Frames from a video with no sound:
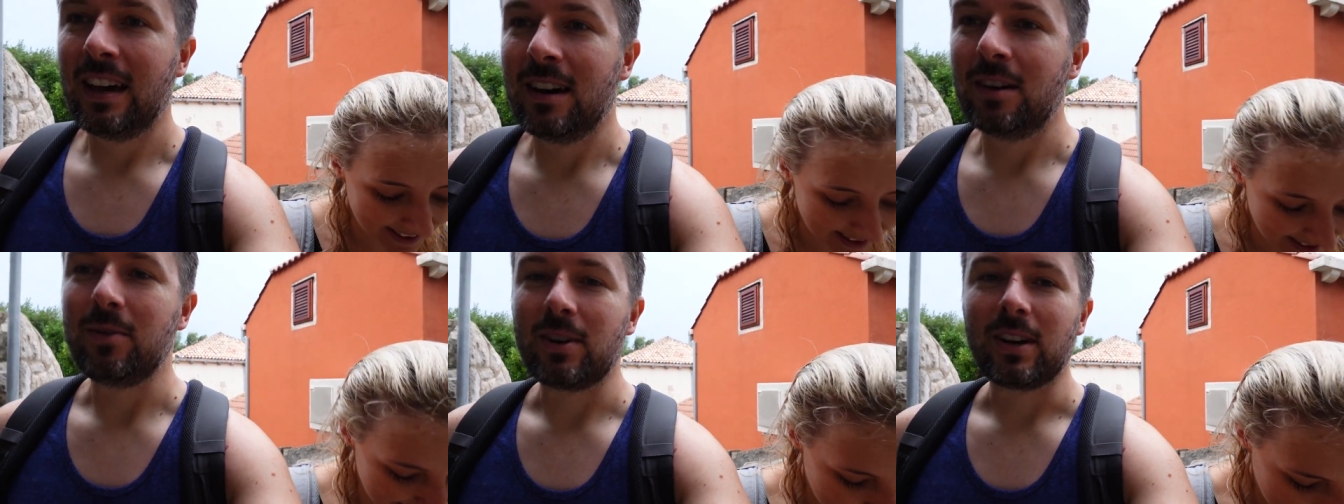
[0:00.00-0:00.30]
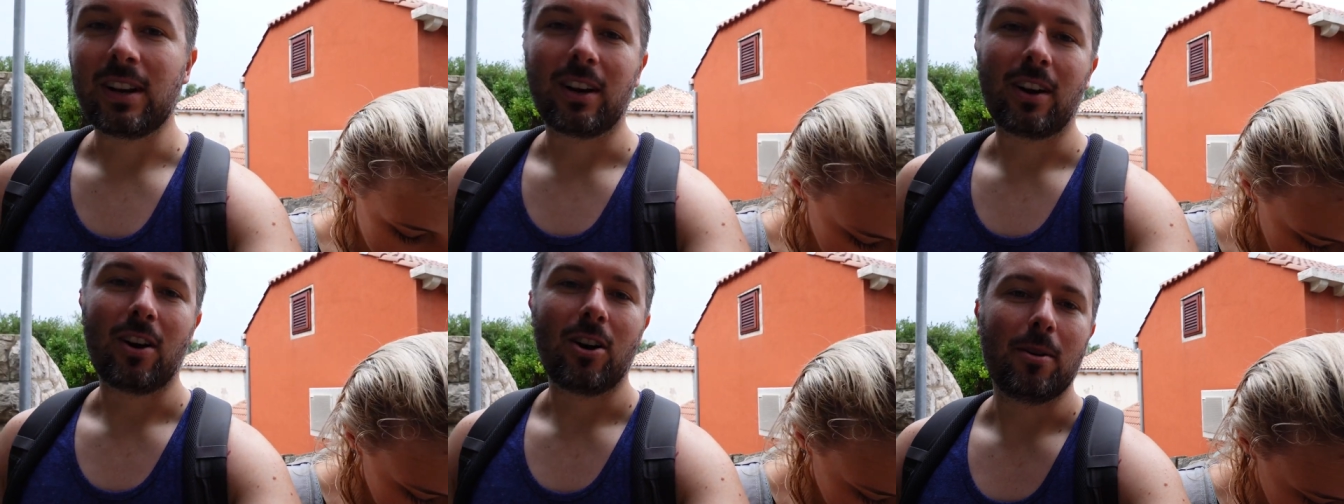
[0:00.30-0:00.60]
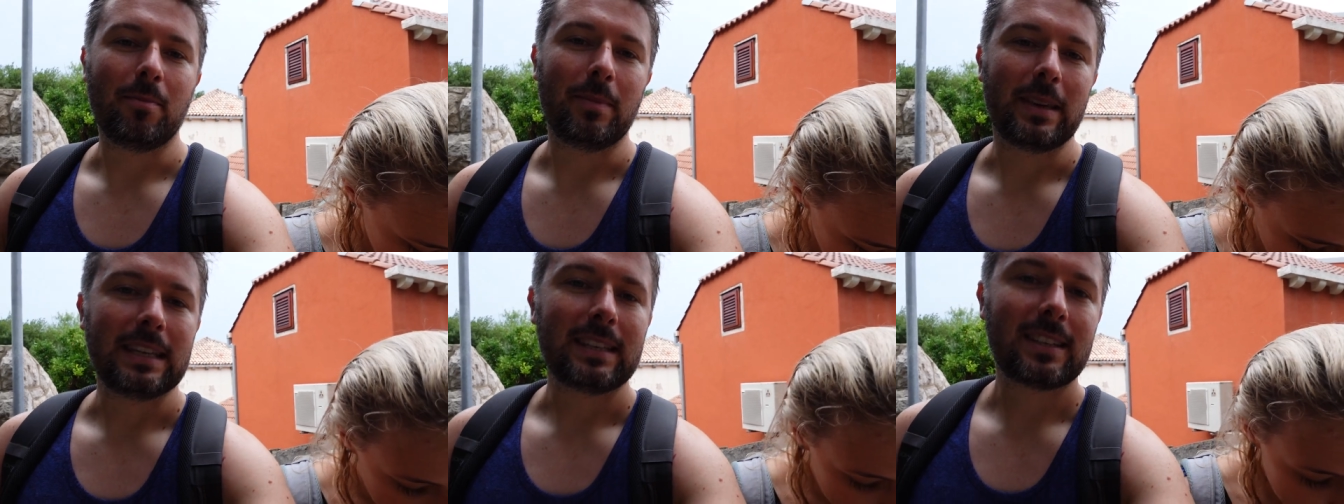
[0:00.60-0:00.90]
We're going to go
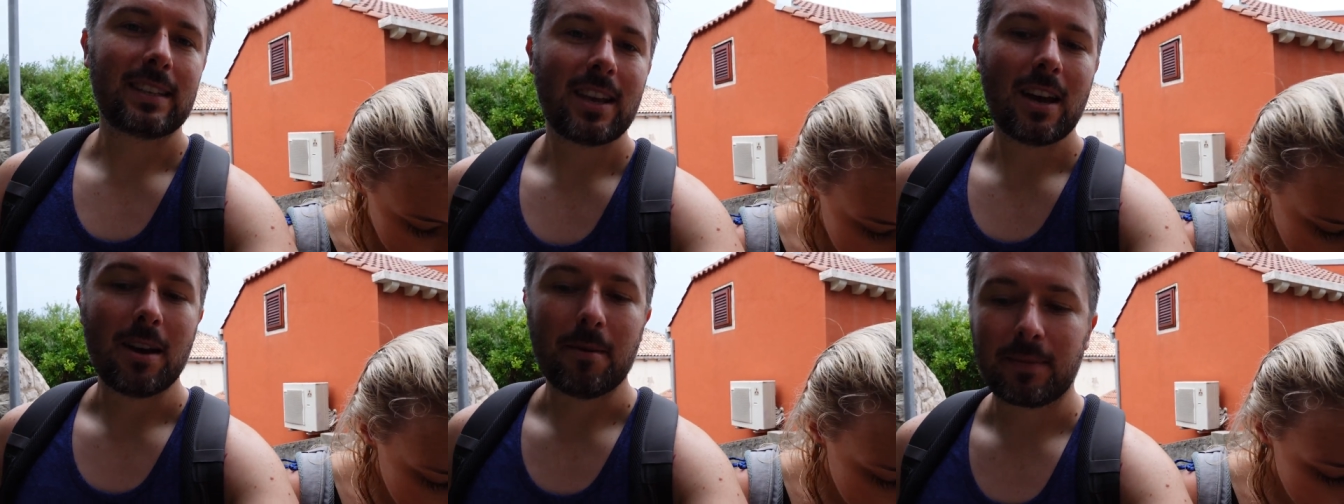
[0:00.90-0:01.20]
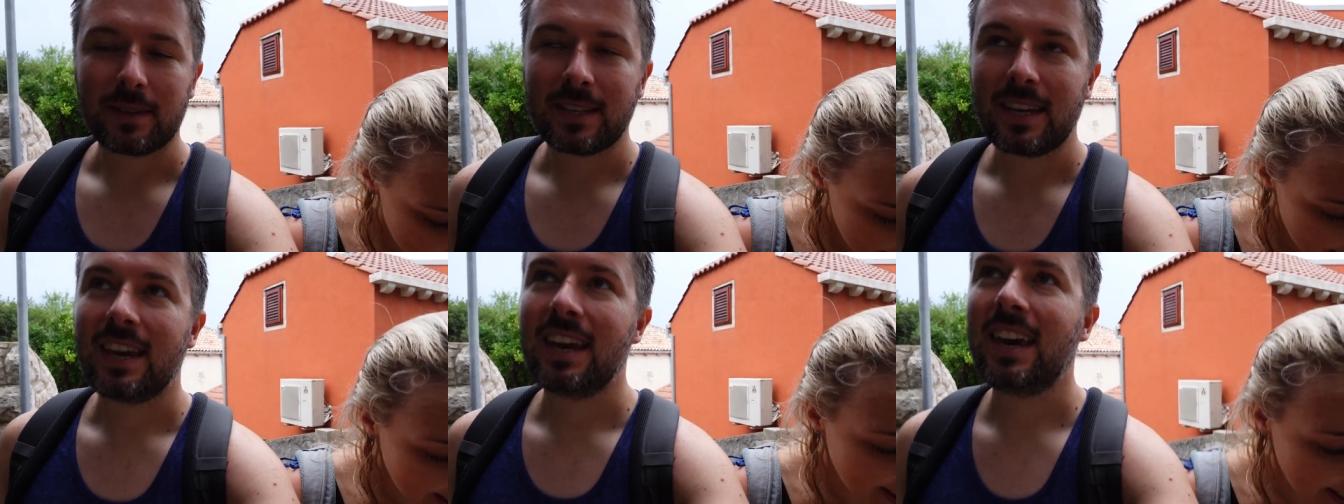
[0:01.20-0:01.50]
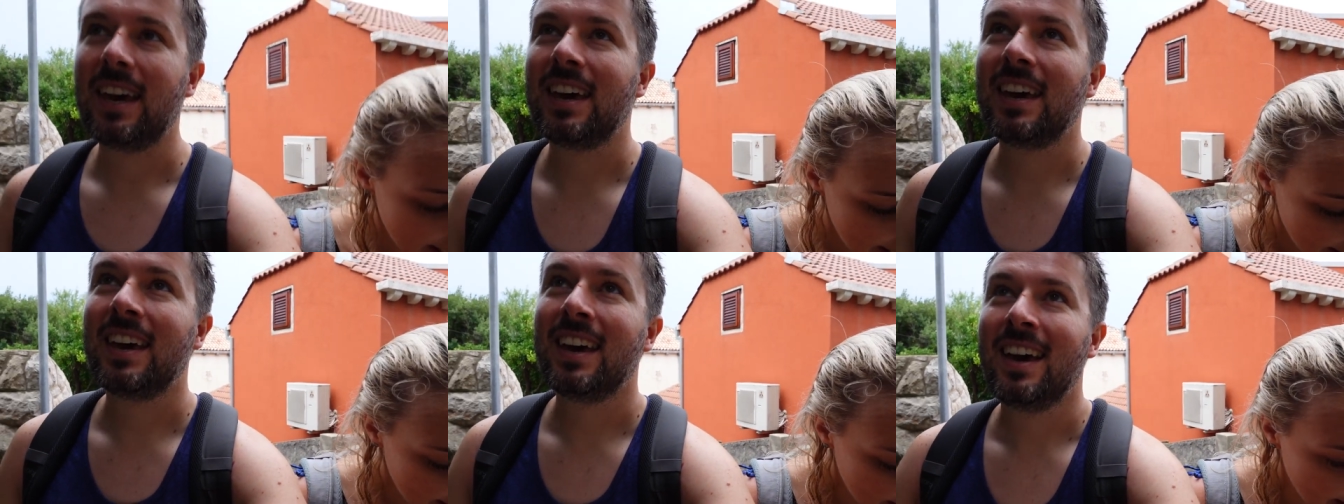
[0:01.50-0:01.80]
up these steps
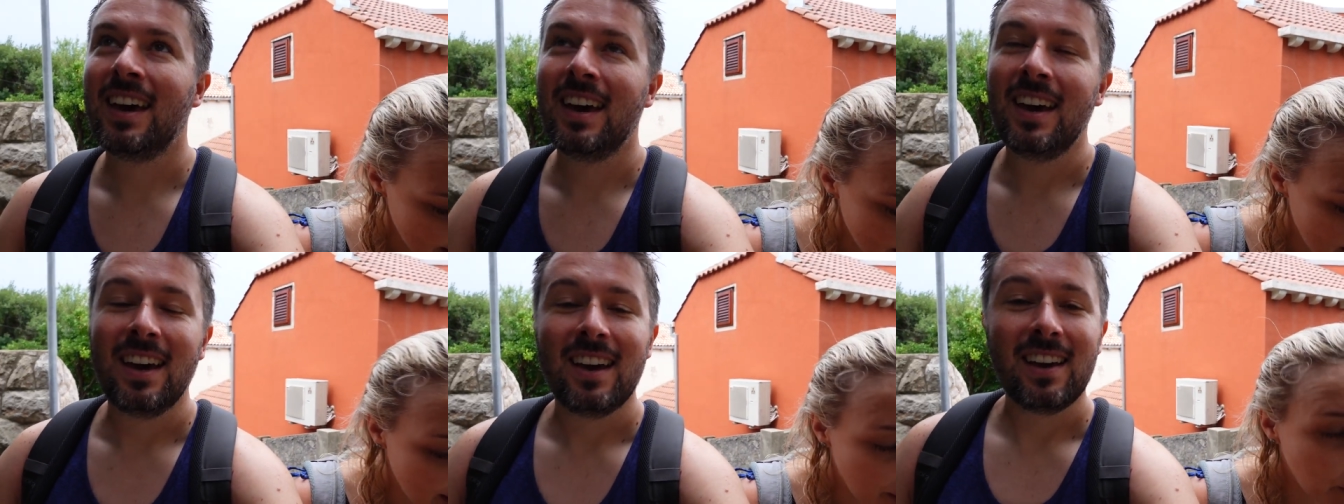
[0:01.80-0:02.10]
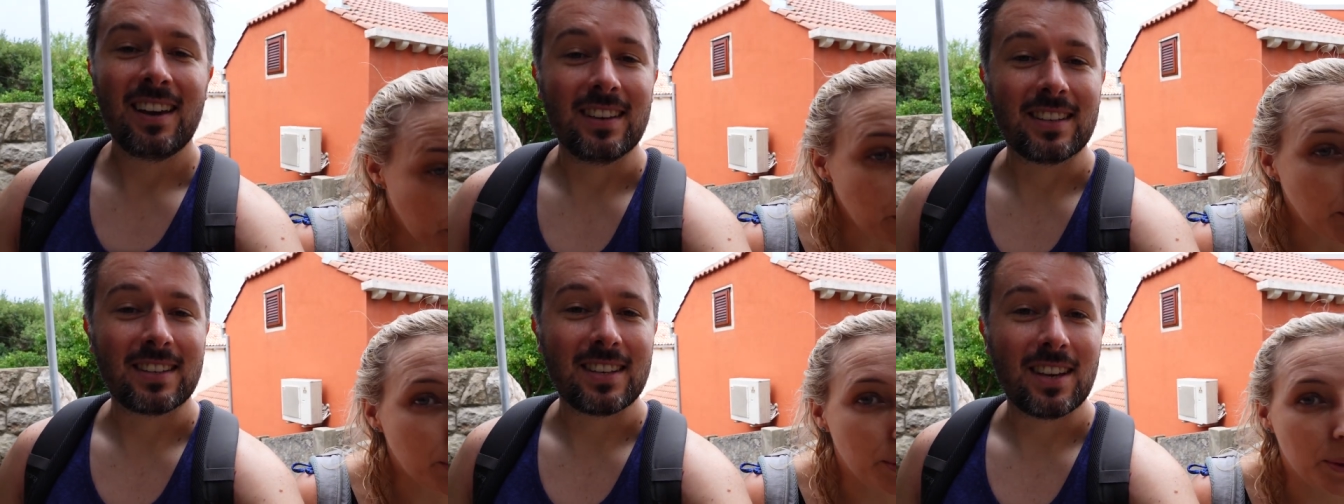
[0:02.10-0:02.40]
and